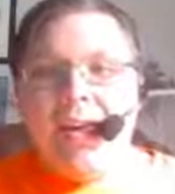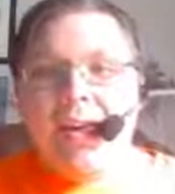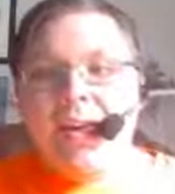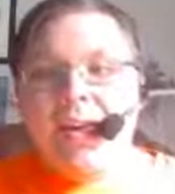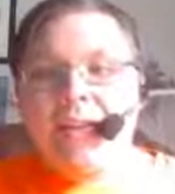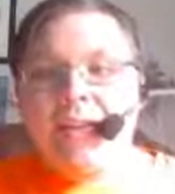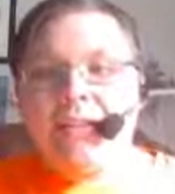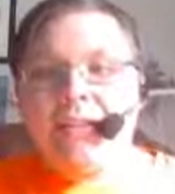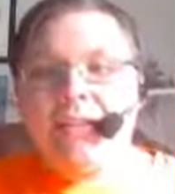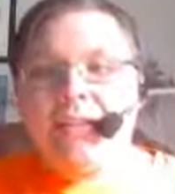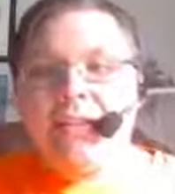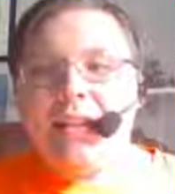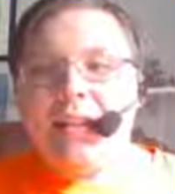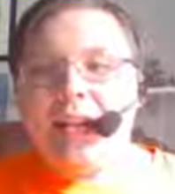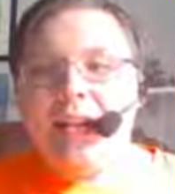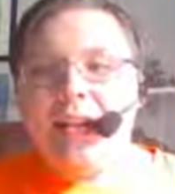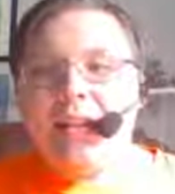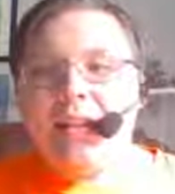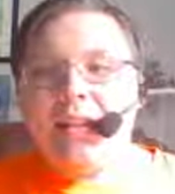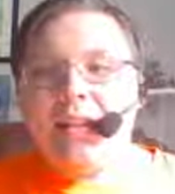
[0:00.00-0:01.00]
It's
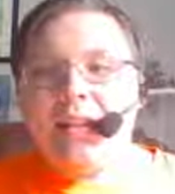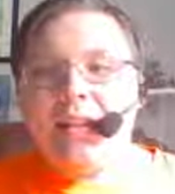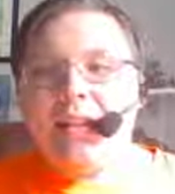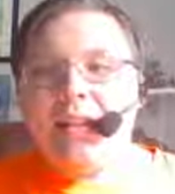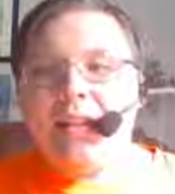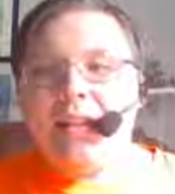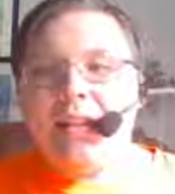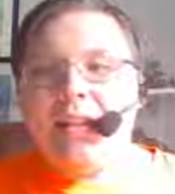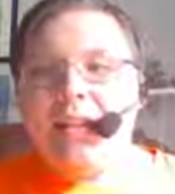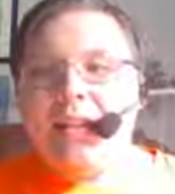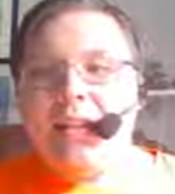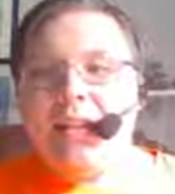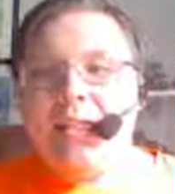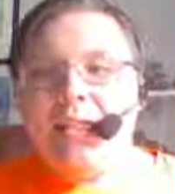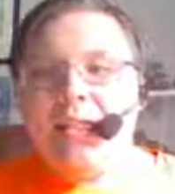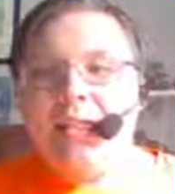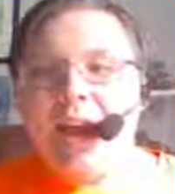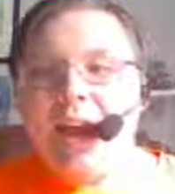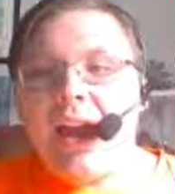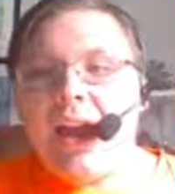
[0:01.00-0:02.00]
like
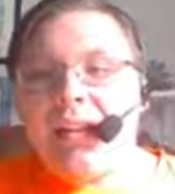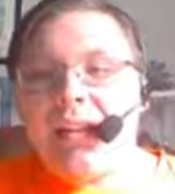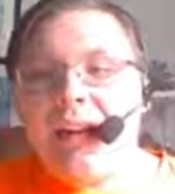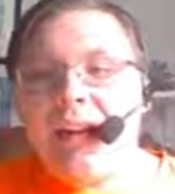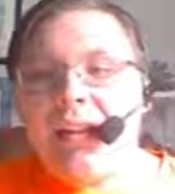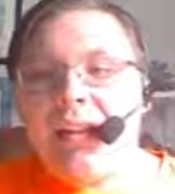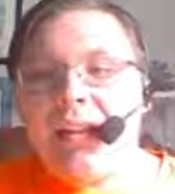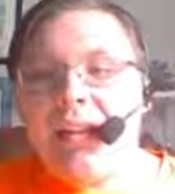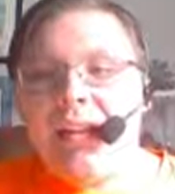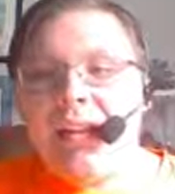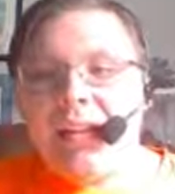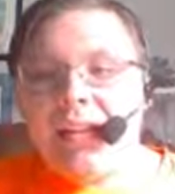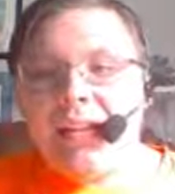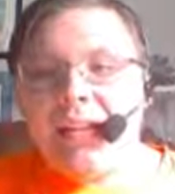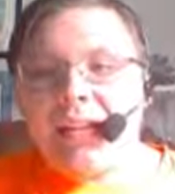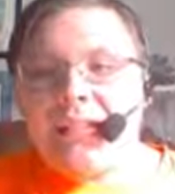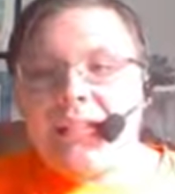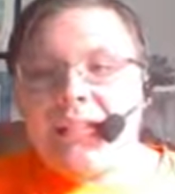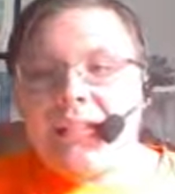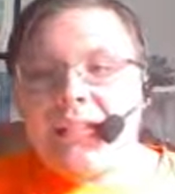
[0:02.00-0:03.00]
9 at night.
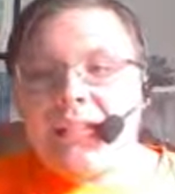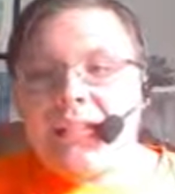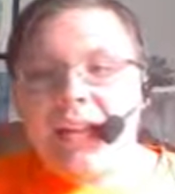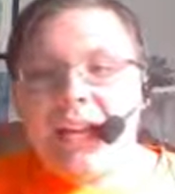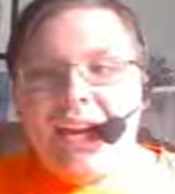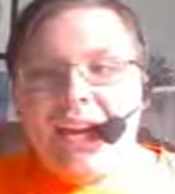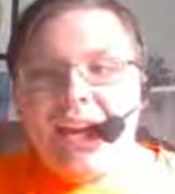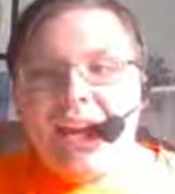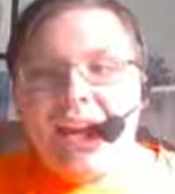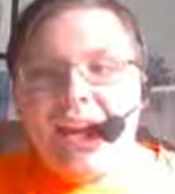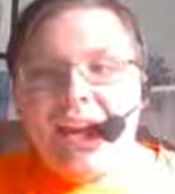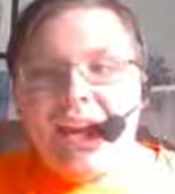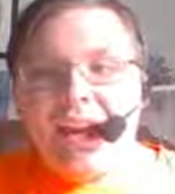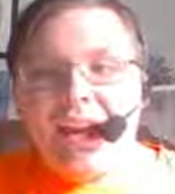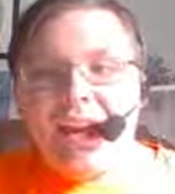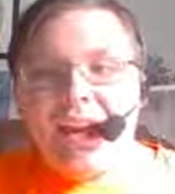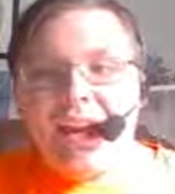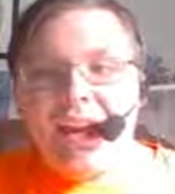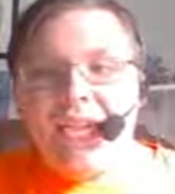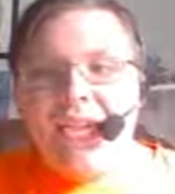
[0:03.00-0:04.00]

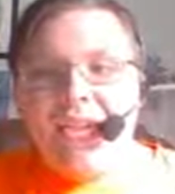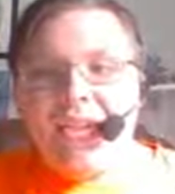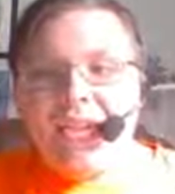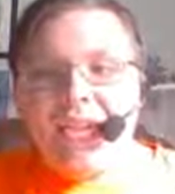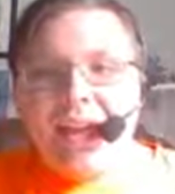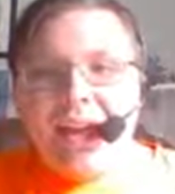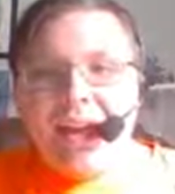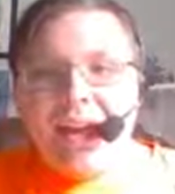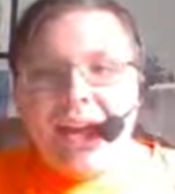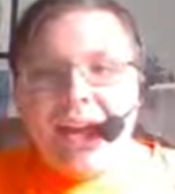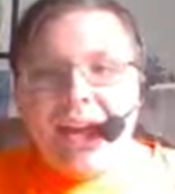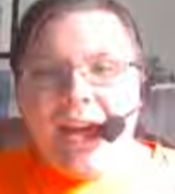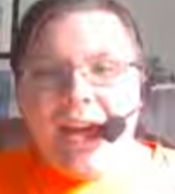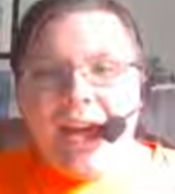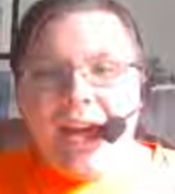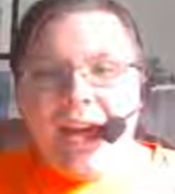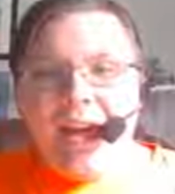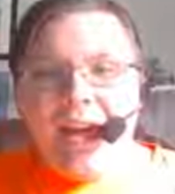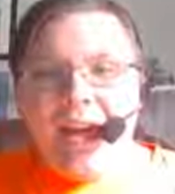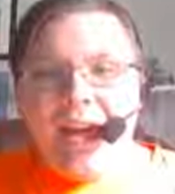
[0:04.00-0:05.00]
I looked
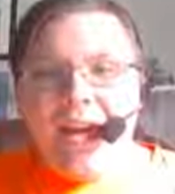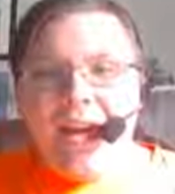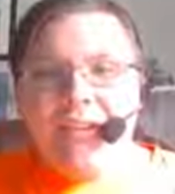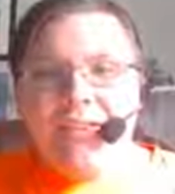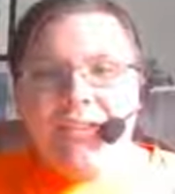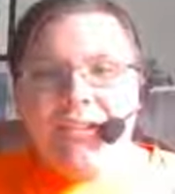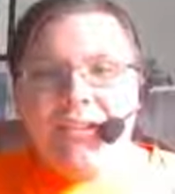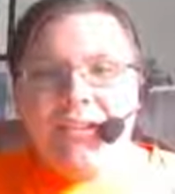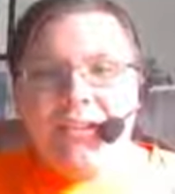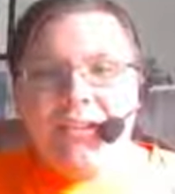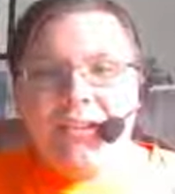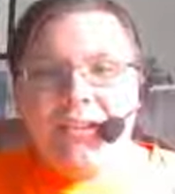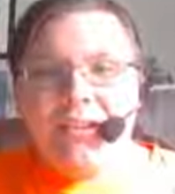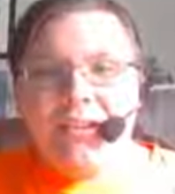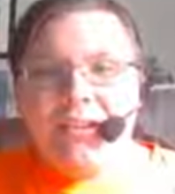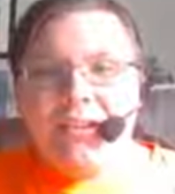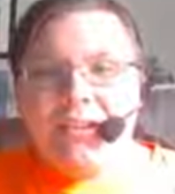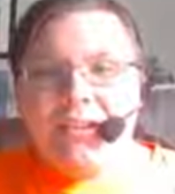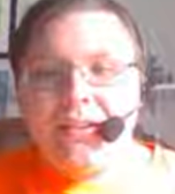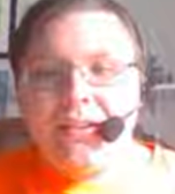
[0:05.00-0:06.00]
out
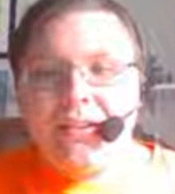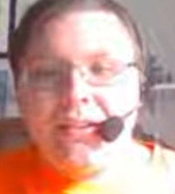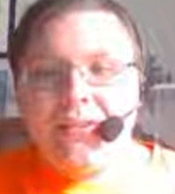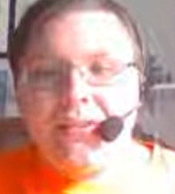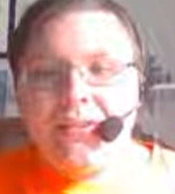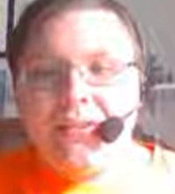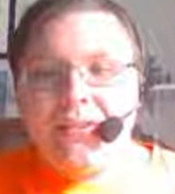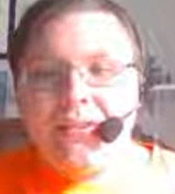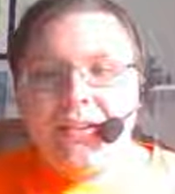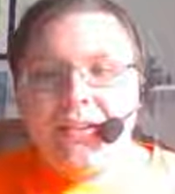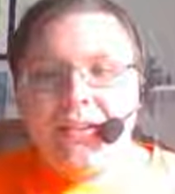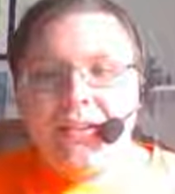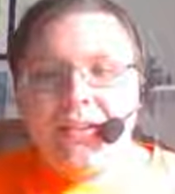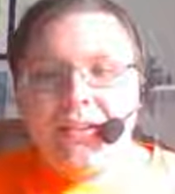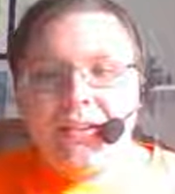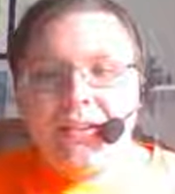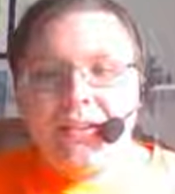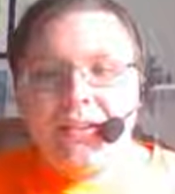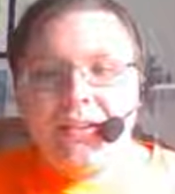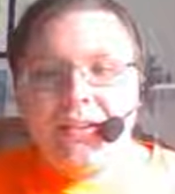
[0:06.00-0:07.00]
the
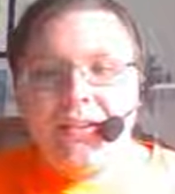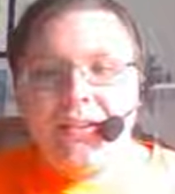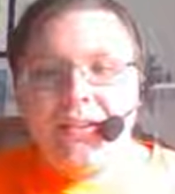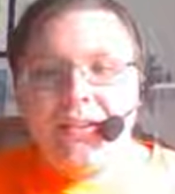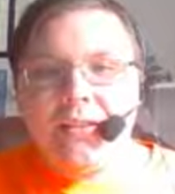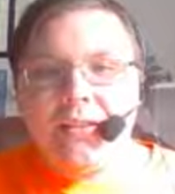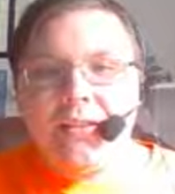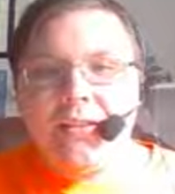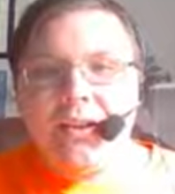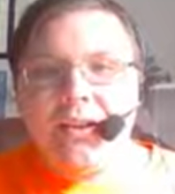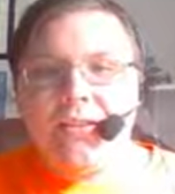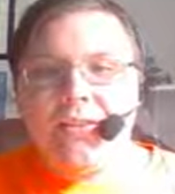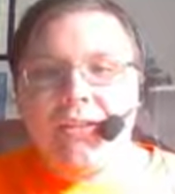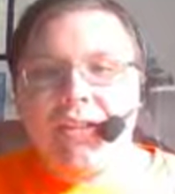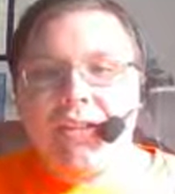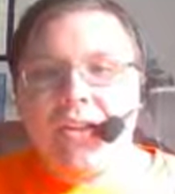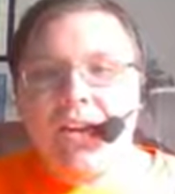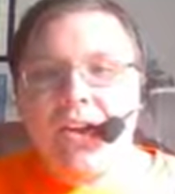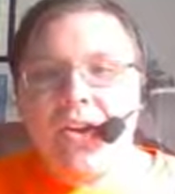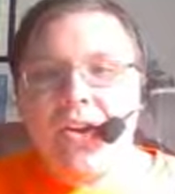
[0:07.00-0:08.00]
window,
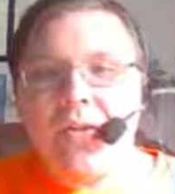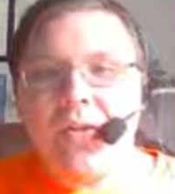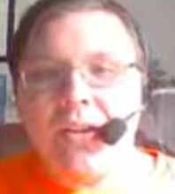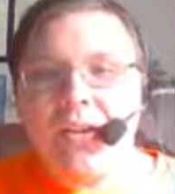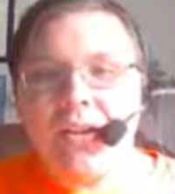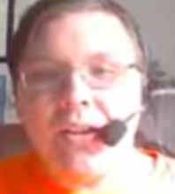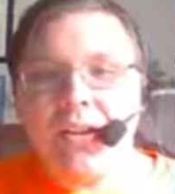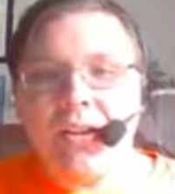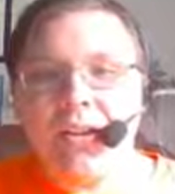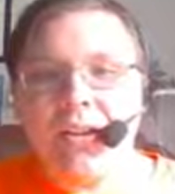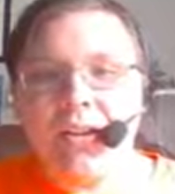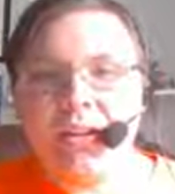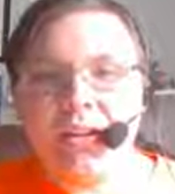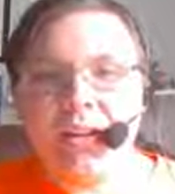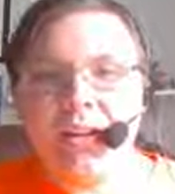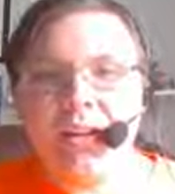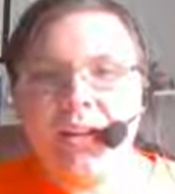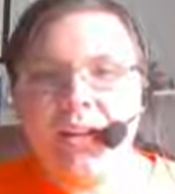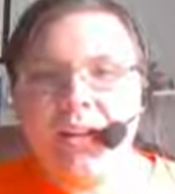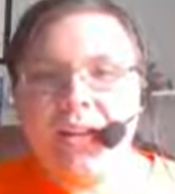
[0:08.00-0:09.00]
you know,
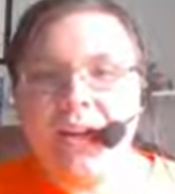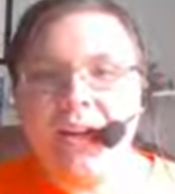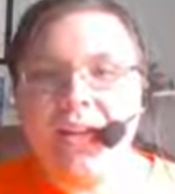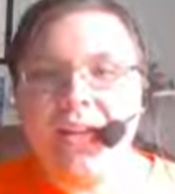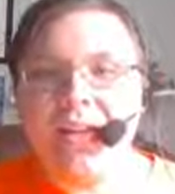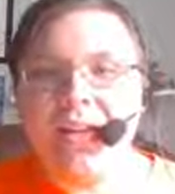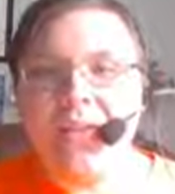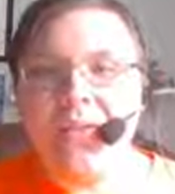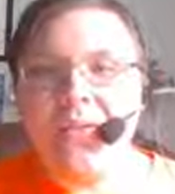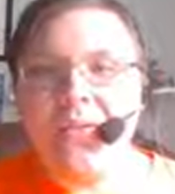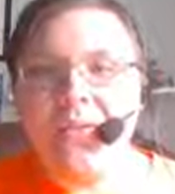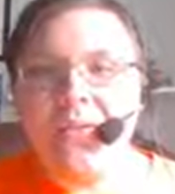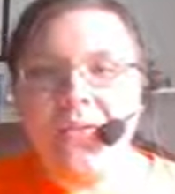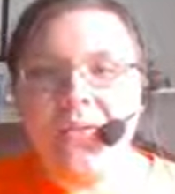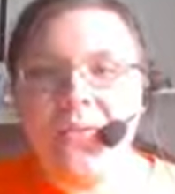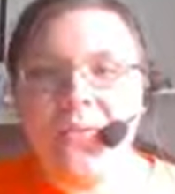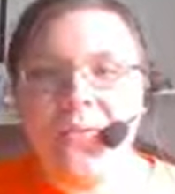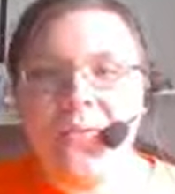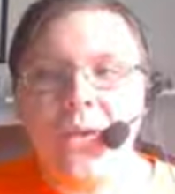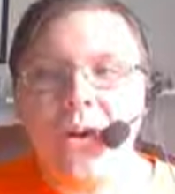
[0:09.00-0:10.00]
and then,
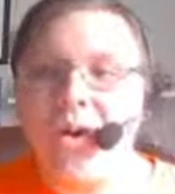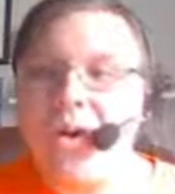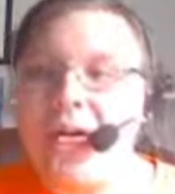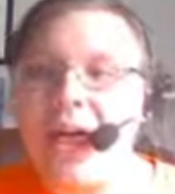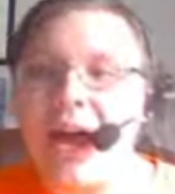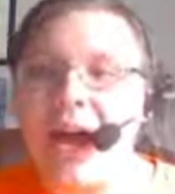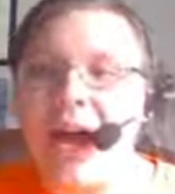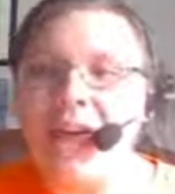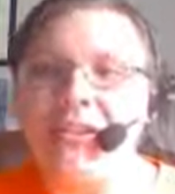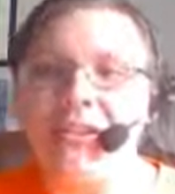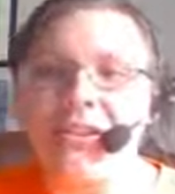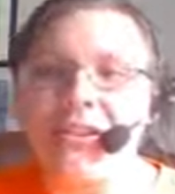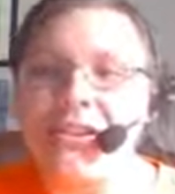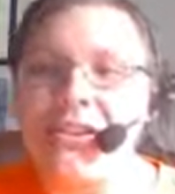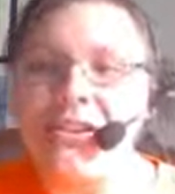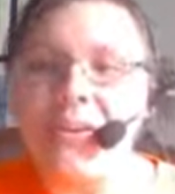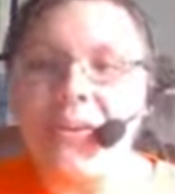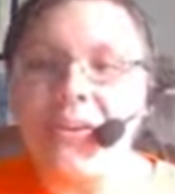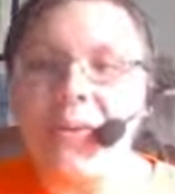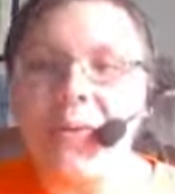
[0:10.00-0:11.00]
whoa, I
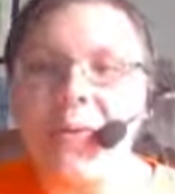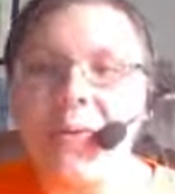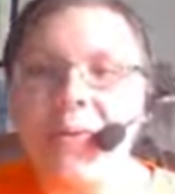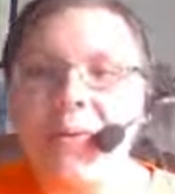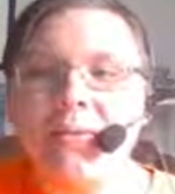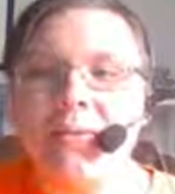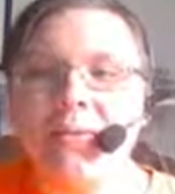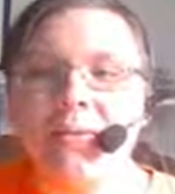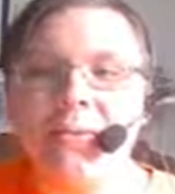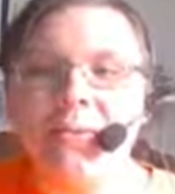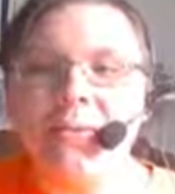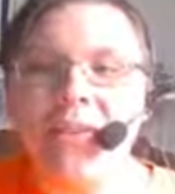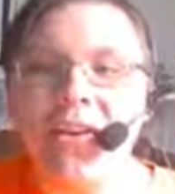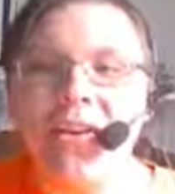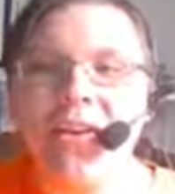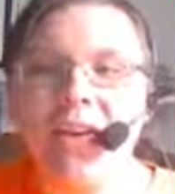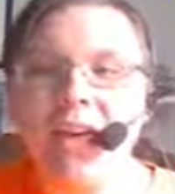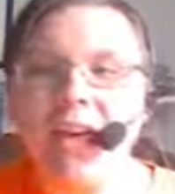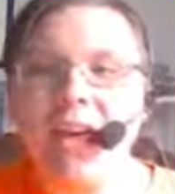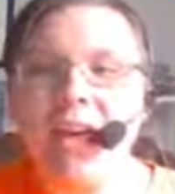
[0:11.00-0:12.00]
saw a woman with
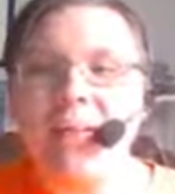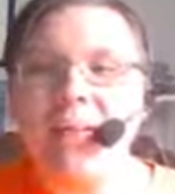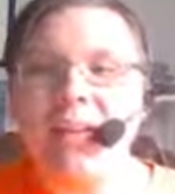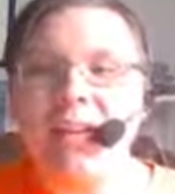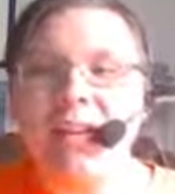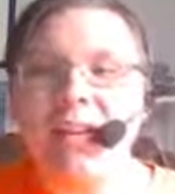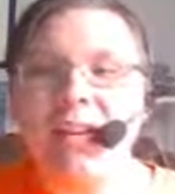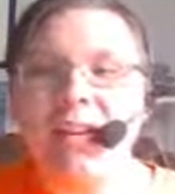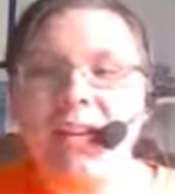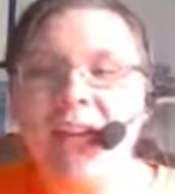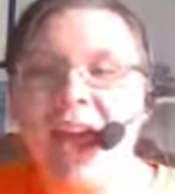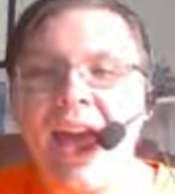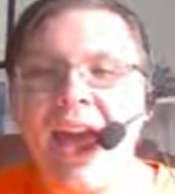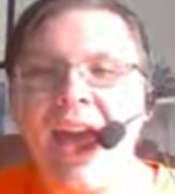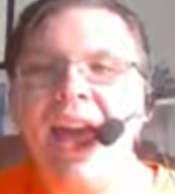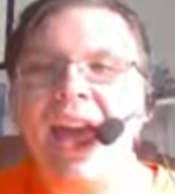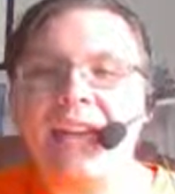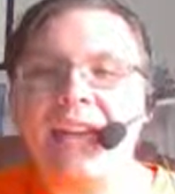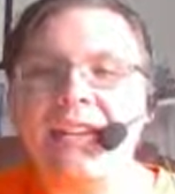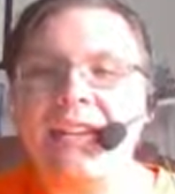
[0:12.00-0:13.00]
long hair being
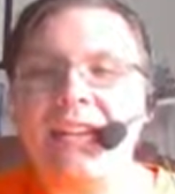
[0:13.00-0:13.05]
attacked.